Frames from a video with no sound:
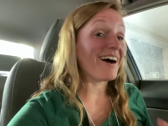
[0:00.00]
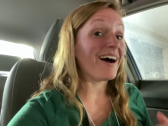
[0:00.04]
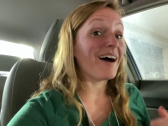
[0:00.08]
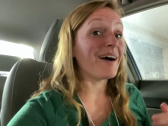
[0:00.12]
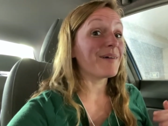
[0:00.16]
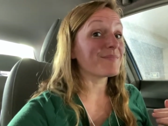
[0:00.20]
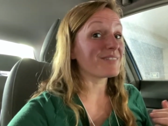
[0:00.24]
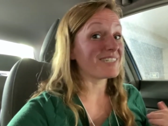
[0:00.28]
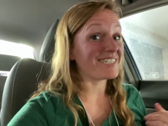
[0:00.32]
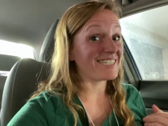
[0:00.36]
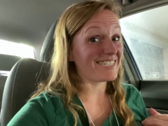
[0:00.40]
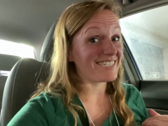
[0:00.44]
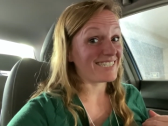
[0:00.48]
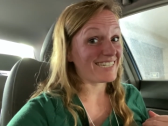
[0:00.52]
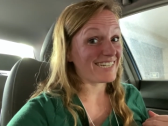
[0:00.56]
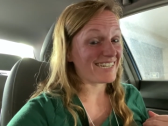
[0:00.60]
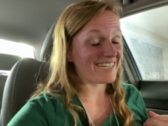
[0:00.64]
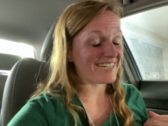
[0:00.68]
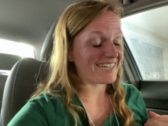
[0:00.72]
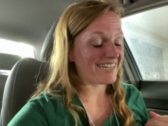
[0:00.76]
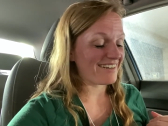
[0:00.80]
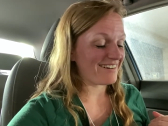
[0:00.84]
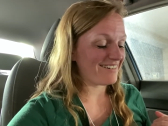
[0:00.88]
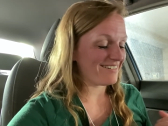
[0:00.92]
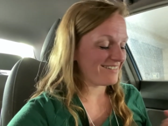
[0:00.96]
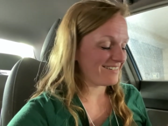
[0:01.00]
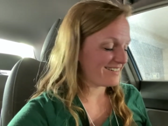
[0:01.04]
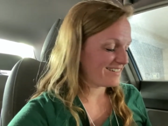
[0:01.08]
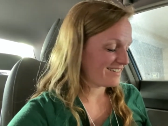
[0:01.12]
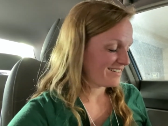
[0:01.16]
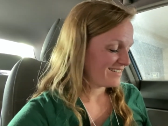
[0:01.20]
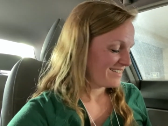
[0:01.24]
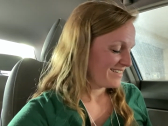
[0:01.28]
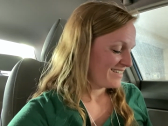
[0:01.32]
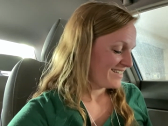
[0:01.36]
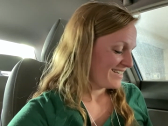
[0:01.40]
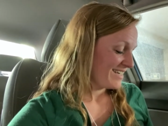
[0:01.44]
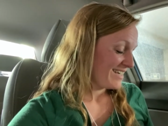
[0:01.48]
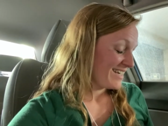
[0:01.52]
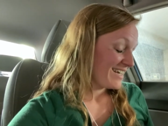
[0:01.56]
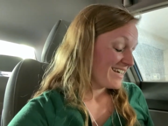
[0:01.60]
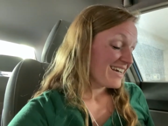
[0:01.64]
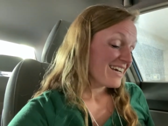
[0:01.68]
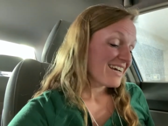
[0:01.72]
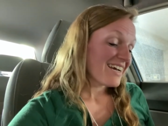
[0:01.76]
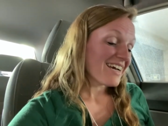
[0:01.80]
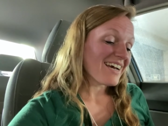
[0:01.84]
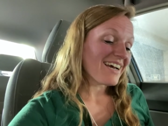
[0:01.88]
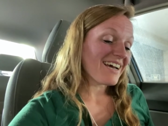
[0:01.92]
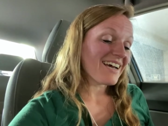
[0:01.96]
I'm gonna check it out.
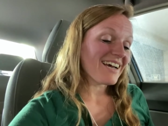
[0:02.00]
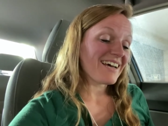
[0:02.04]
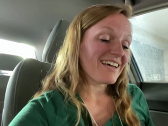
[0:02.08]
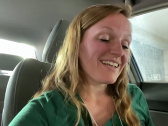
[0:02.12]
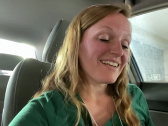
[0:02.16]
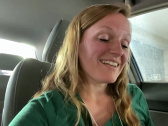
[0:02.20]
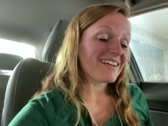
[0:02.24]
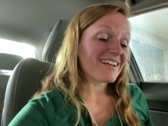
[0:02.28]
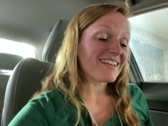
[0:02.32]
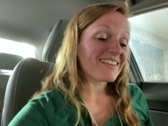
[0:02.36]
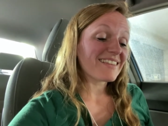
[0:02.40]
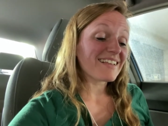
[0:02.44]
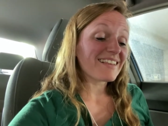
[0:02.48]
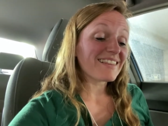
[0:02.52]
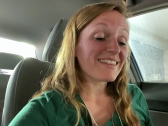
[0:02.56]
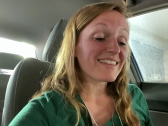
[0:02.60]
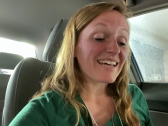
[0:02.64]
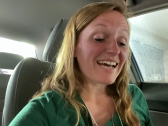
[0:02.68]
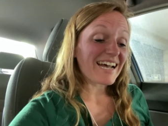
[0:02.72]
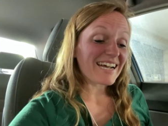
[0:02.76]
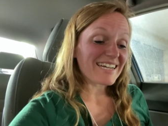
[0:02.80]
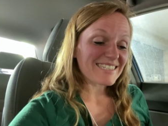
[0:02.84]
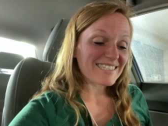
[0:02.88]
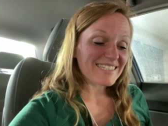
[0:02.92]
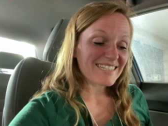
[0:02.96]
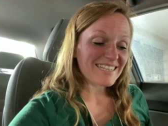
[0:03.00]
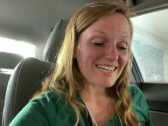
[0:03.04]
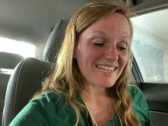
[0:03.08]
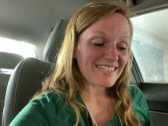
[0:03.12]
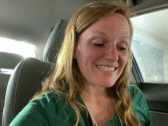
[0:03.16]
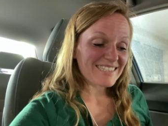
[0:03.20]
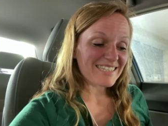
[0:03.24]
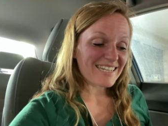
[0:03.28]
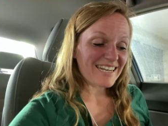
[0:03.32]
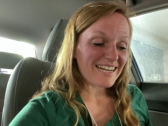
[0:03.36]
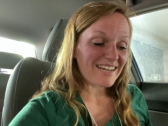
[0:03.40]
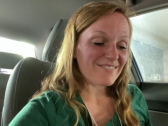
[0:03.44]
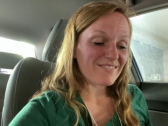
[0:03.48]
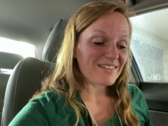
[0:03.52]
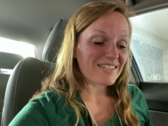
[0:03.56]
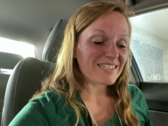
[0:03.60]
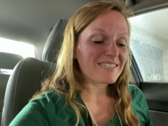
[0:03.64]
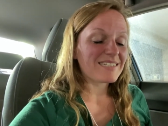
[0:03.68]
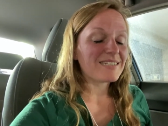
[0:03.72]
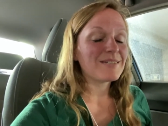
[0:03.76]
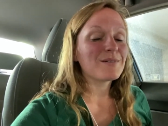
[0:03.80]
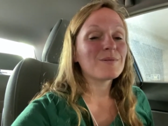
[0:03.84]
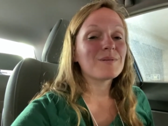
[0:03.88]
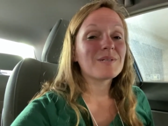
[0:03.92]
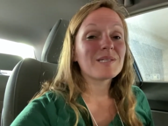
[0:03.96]
And the last class that I went
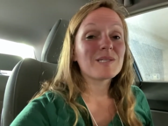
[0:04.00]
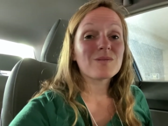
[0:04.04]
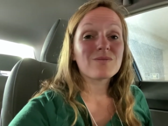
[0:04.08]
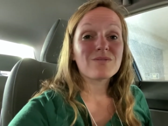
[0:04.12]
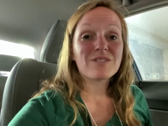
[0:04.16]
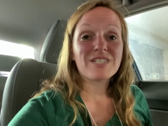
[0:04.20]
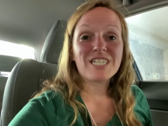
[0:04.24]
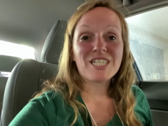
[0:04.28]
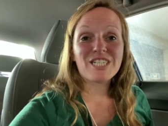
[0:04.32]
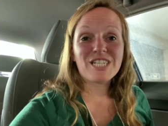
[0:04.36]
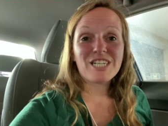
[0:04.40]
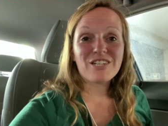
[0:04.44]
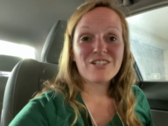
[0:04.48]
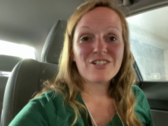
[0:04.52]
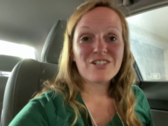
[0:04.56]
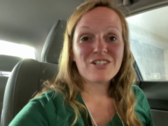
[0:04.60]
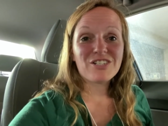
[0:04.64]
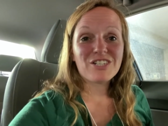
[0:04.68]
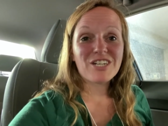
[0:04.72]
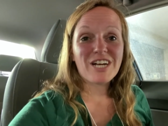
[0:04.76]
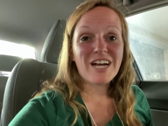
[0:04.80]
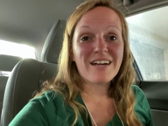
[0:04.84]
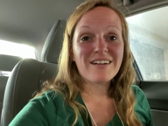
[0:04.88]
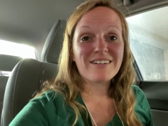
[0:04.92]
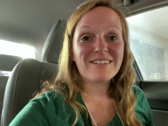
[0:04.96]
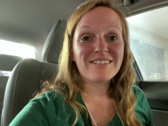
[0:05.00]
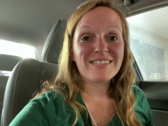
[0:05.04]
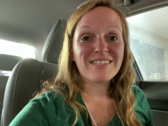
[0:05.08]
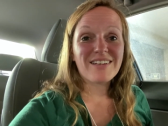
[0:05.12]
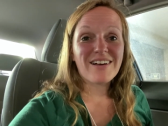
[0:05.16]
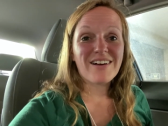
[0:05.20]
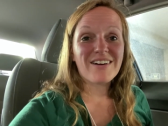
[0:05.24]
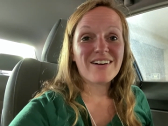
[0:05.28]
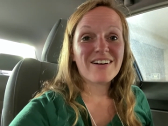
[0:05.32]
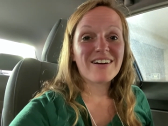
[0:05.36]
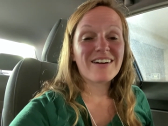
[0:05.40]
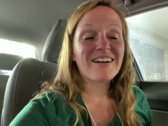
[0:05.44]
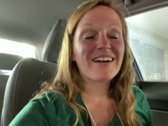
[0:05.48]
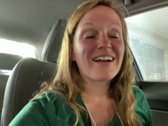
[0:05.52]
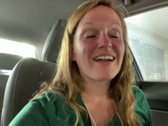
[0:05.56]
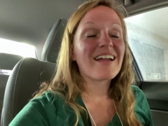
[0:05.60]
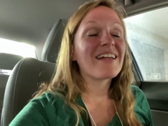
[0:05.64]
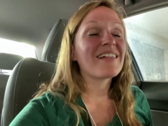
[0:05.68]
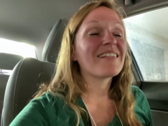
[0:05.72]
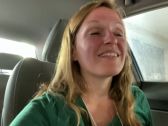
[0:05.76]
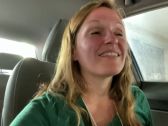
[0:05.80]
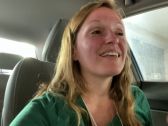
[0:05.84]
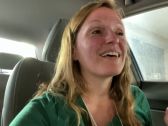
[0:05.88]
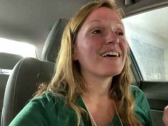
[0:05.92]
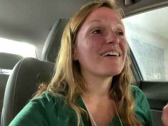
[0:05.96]
to was Reaching Your Child's Heart,
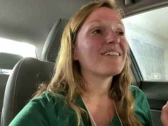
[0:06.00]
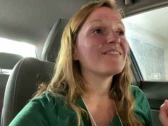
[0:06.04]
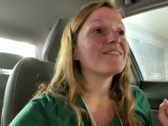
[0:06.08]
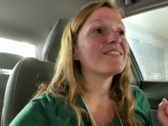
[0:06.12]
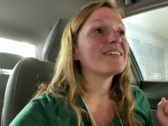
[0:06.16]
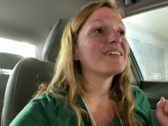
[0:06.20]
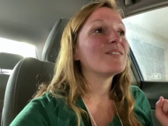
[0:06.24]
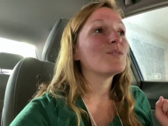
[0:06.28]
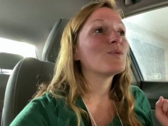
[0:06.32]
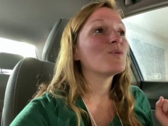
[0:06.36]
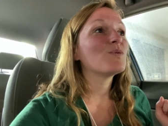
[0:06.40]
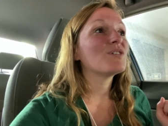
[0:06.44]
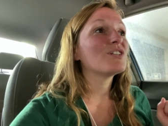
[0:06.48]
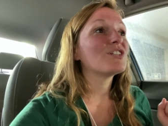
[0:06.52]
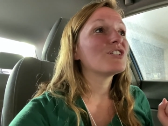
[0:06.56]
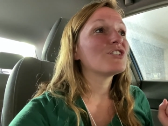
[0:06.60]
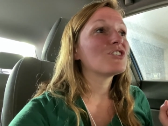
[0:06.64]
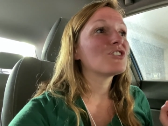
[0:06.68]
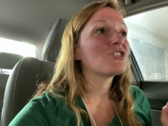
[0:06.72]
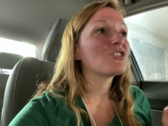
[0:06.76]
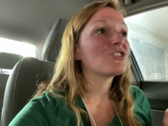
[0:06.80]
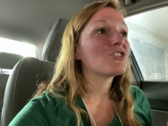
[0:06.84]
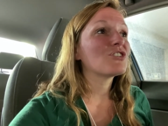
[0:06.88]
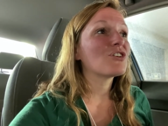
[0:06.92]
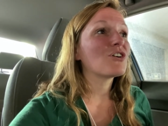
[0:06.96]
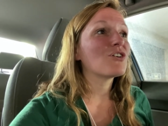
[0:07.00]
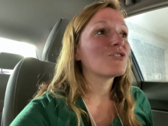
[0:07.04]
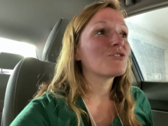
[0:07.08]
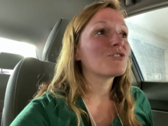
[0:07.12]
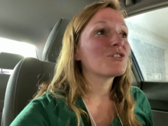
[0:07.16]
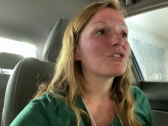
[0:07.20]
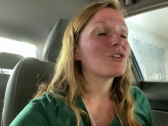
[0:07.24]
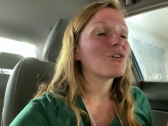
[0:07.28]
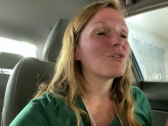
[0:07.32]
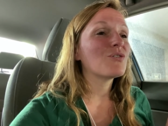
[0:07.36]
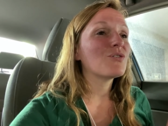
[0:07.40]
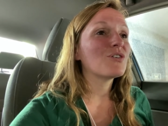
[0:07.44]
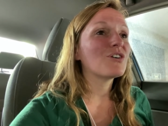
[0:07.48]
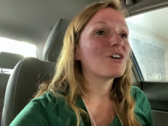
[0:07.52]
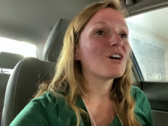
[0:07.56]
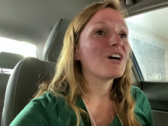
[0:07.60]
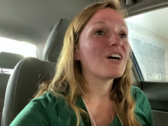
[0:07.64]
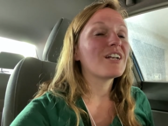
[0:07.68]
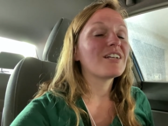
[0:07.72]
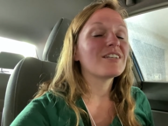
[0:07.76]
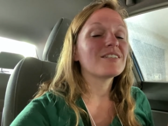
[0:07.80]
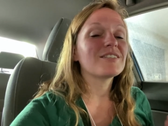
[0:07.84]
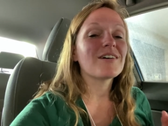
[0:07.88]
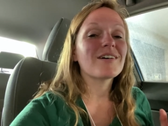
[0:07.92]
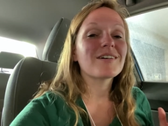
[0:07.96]
and that one was so, so
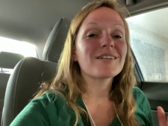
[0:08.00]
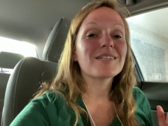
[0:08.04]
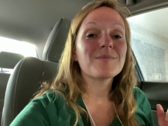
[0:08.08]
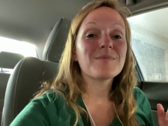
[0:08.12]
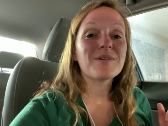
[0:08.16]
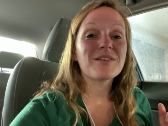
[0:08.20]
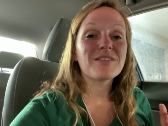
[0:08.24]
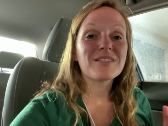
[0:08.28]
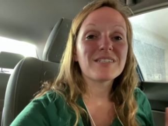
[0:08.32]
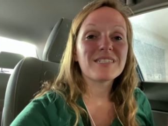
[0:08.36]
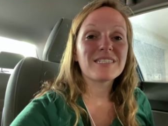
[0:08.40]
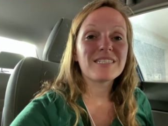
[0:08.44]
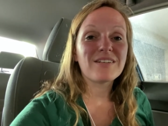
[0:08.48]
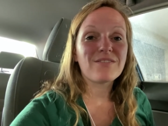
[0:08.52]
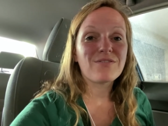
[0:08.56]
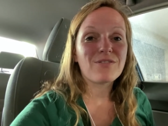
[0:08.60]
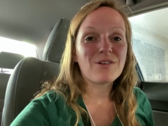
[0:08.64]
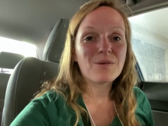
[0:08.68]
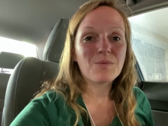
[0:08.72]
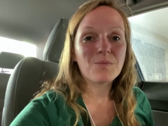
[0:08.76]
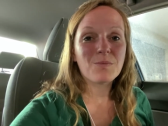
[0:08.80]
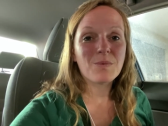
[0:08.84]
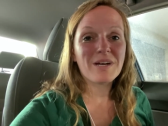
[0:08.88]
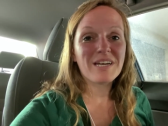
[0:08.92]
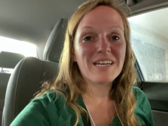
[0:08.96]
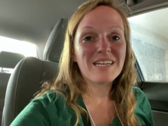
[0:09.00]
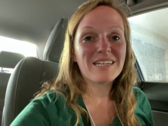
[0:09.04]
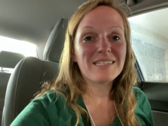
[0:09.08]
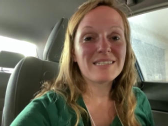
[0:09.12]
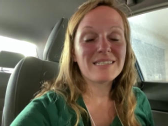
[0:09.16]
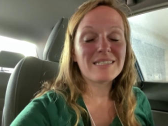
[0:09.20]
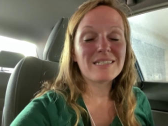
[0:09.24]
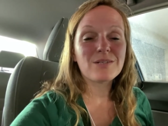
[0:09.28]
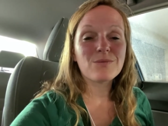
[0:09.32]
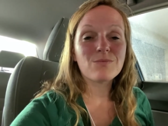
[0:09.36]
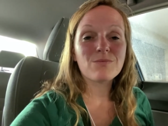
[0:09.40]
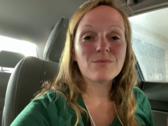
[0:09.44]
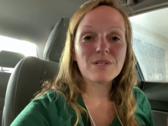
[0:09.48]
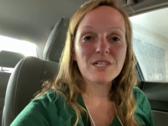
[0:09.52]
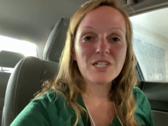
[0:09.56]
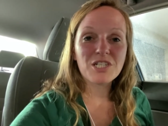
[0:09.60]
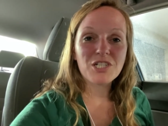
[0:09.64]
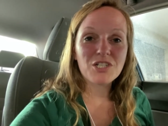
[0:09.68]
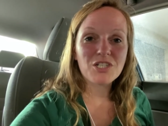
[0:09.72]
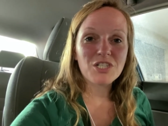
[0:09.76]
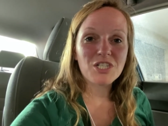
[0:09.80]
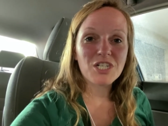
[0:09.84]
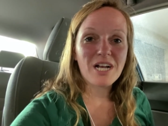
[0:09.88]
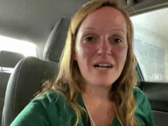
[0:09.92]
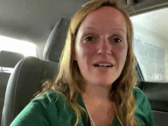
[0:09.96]
good. It talked about the different ways to reach
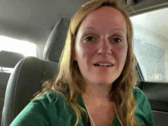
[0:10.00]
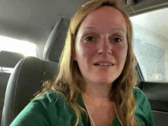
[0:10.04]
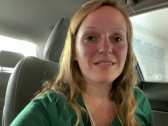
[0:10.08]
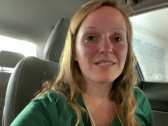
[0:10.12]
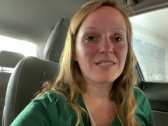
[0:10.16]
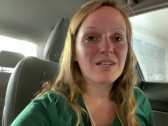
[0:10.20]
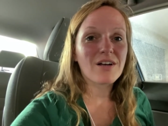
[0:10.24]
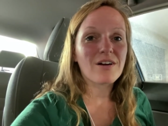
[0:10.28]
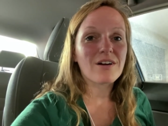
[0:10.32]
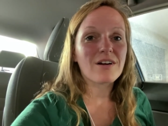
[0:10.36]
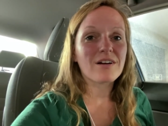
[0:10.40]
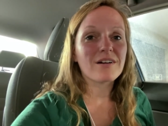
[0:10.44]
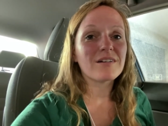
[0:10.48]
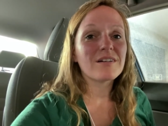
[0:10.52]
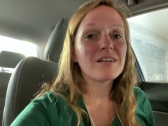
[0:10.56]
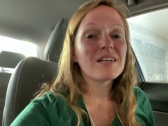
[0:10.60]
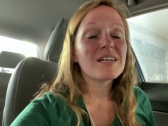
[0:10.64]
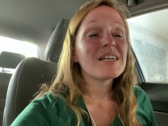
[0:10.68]
your child's heart,